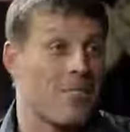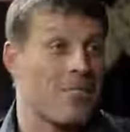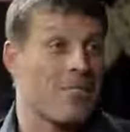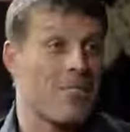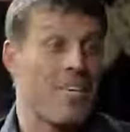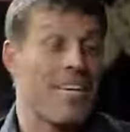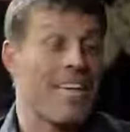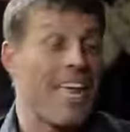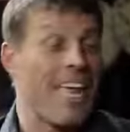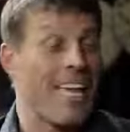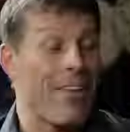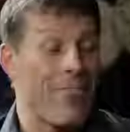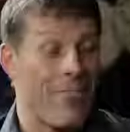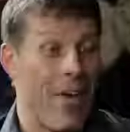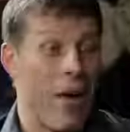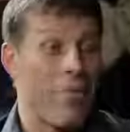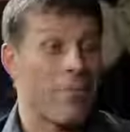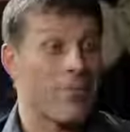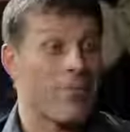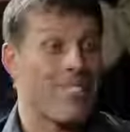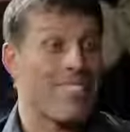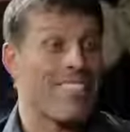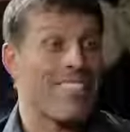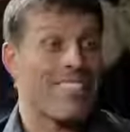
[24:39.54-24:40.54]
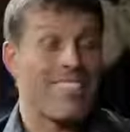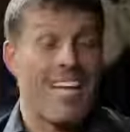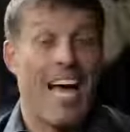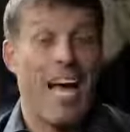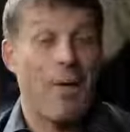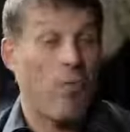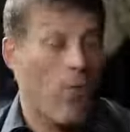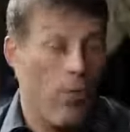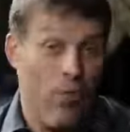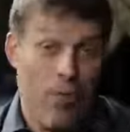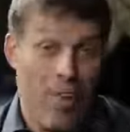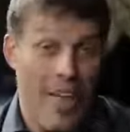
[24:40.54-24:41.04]
to succeed 85% of
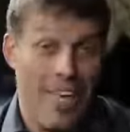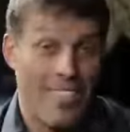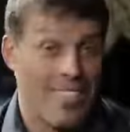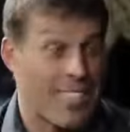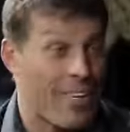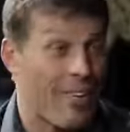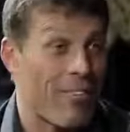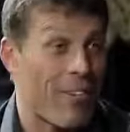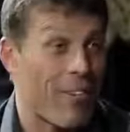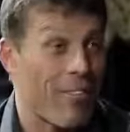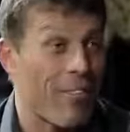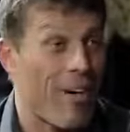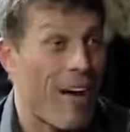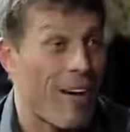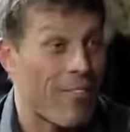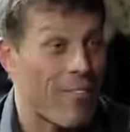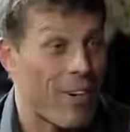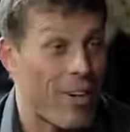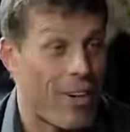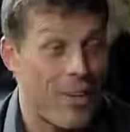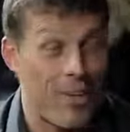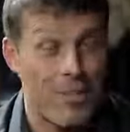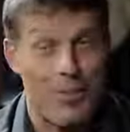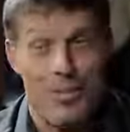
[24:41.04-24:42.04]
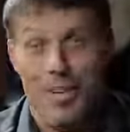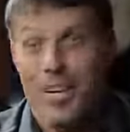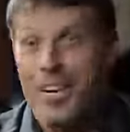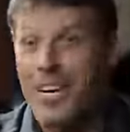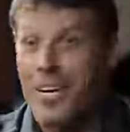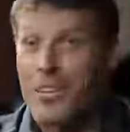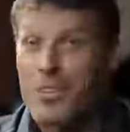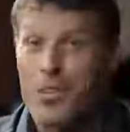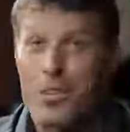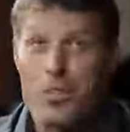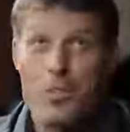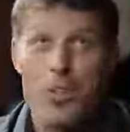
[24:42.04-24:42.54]
the time over the last 75
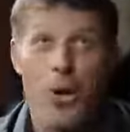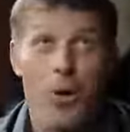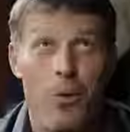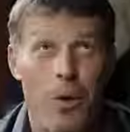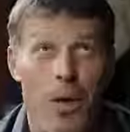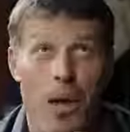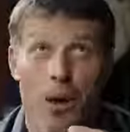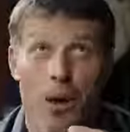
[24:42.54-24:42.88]
years. There's no